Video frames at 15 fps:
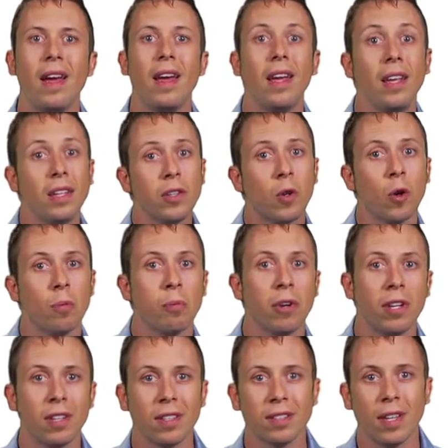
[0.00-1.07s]
and
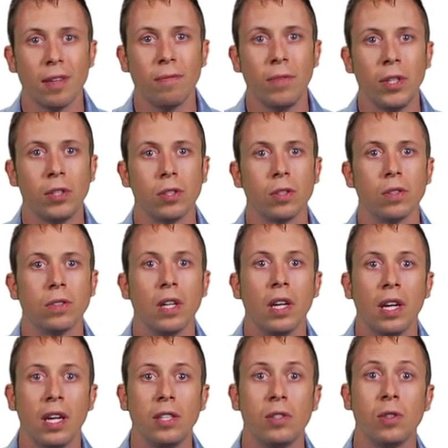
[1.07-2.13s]
incorporating the same features
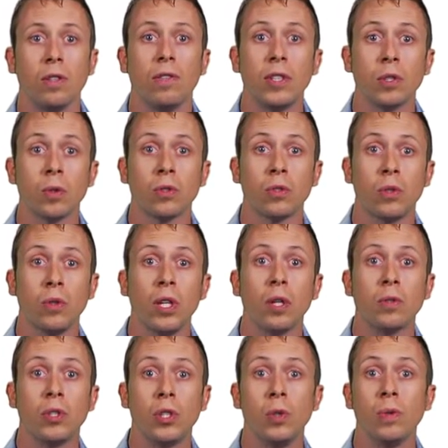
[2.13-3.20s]
into the Visual
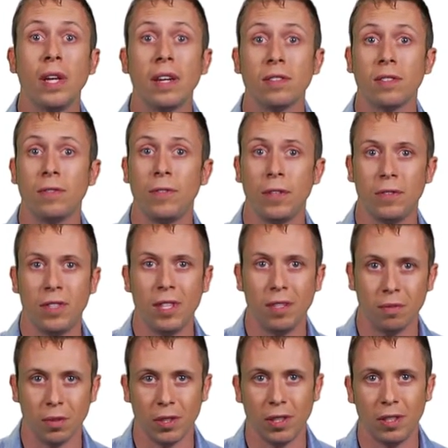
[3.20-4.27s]
Studio
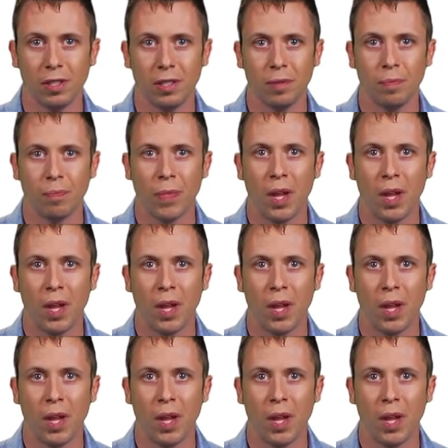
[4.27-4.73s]
2015 release.